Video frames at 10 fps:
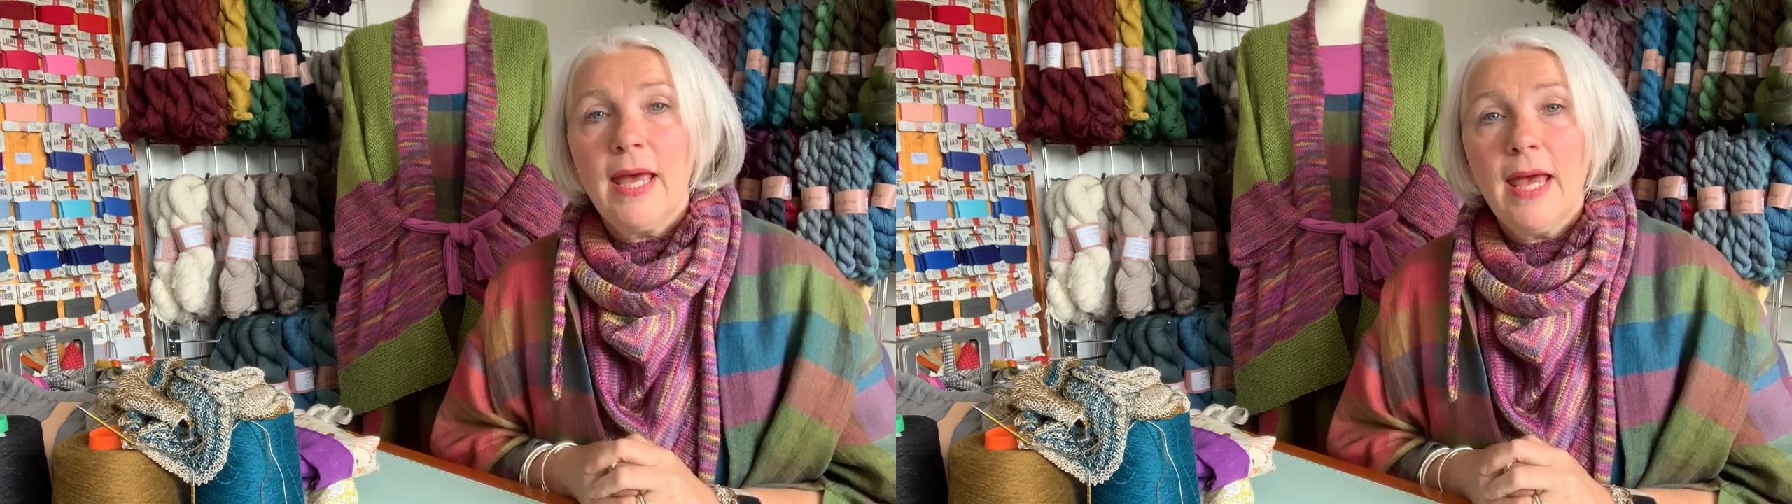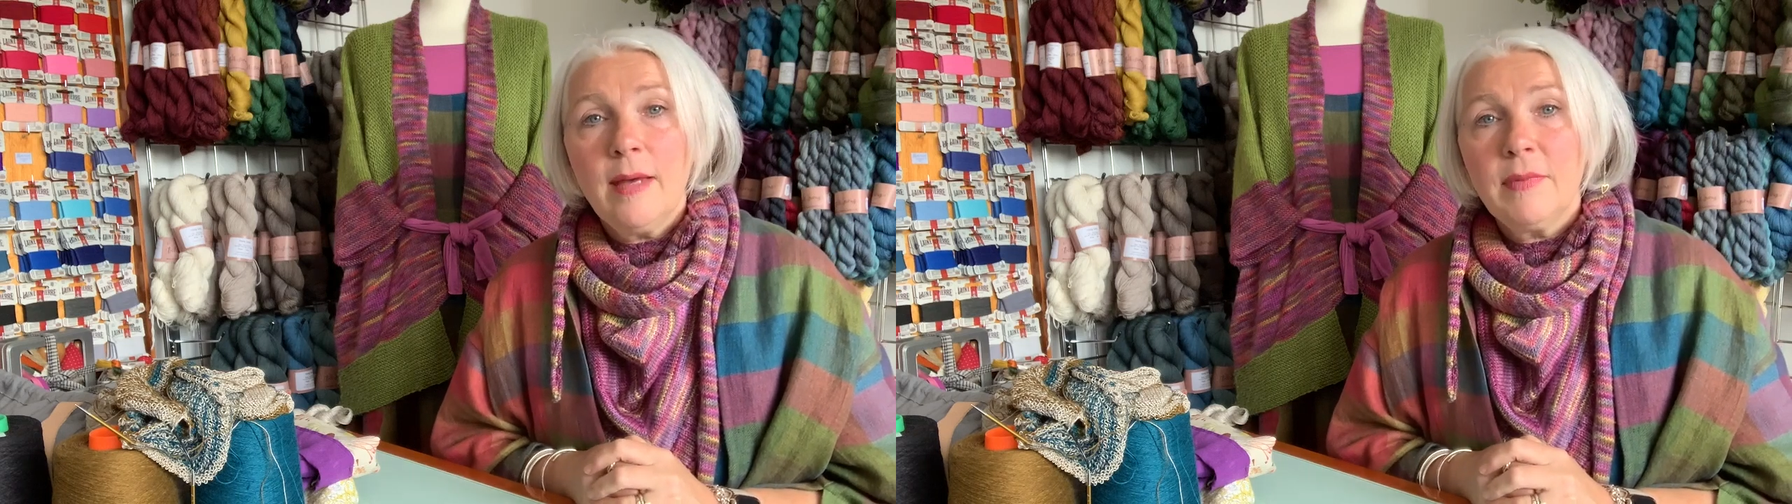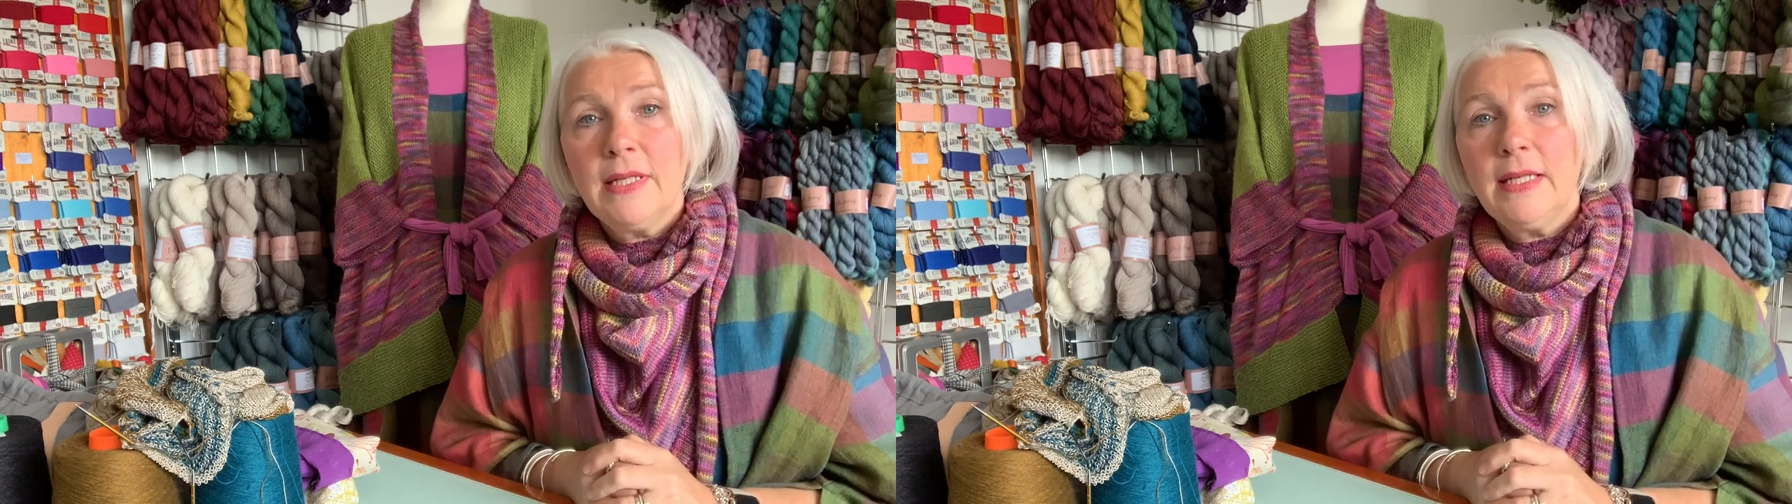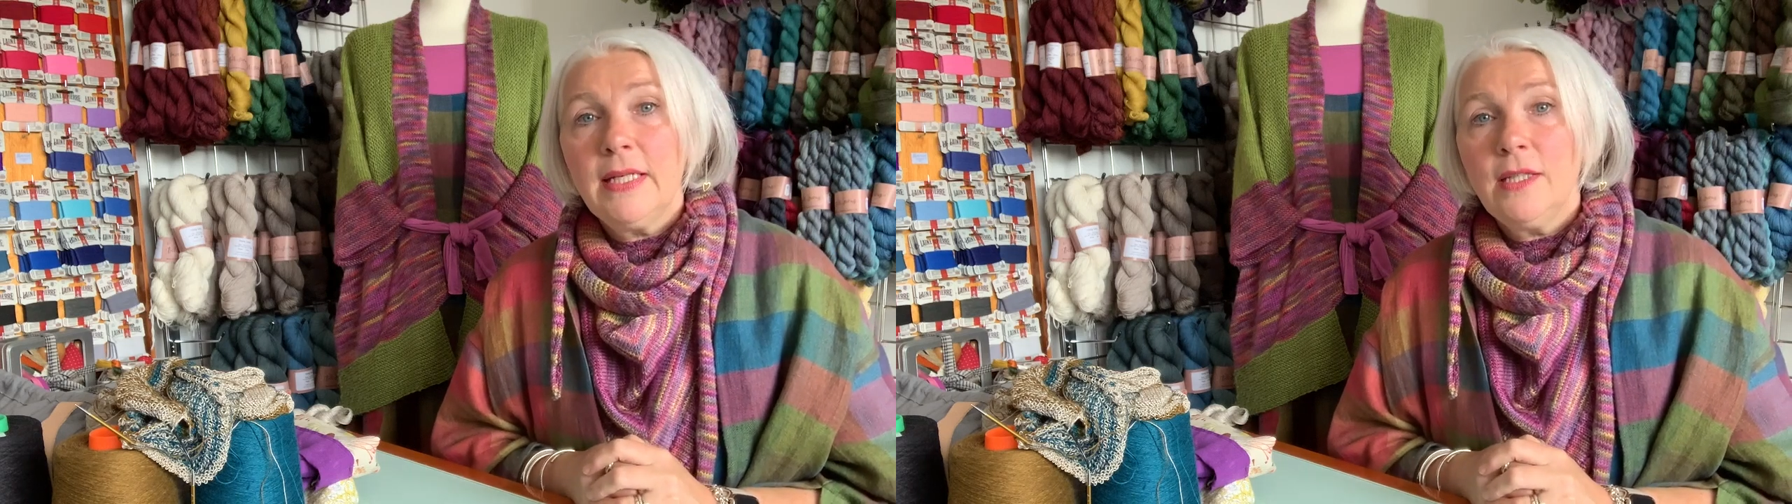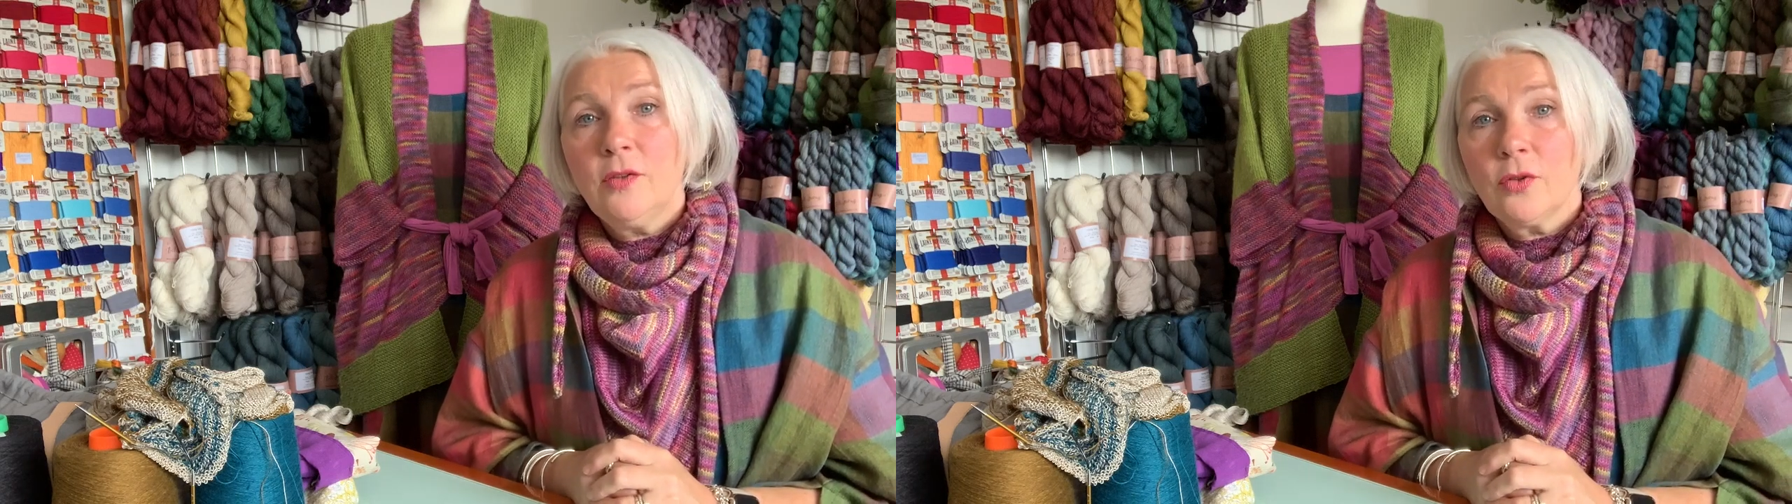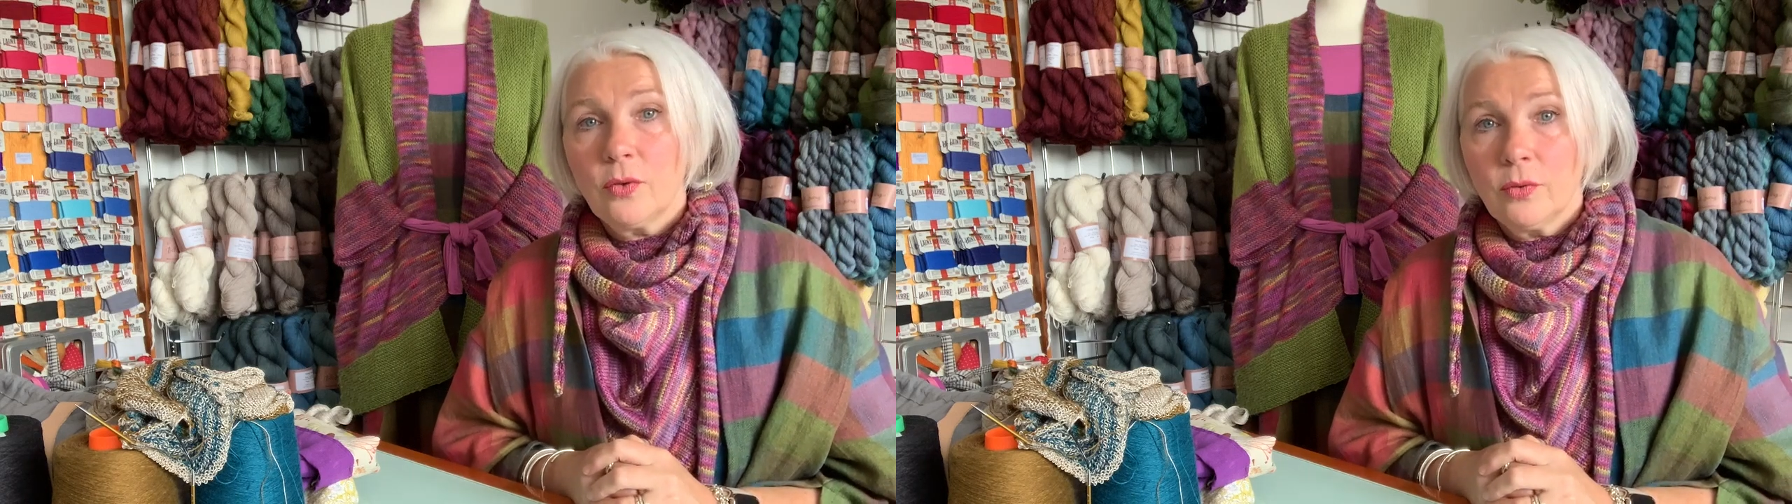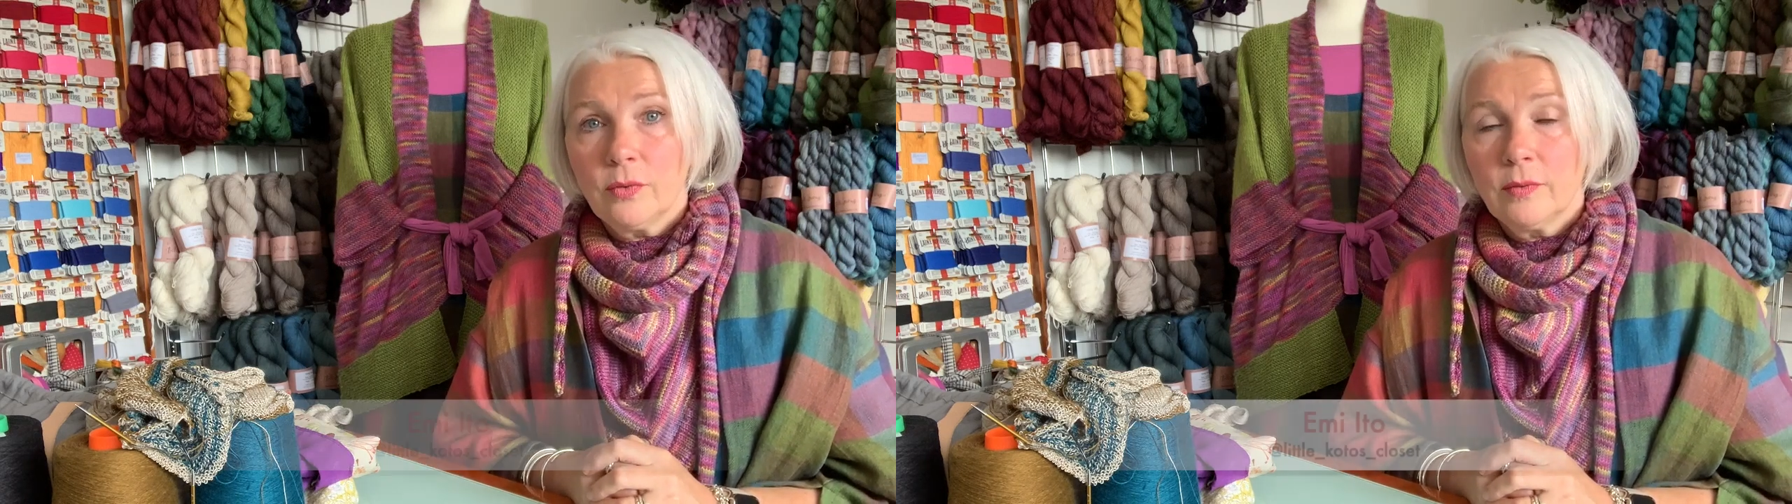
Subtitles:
Emi Ito,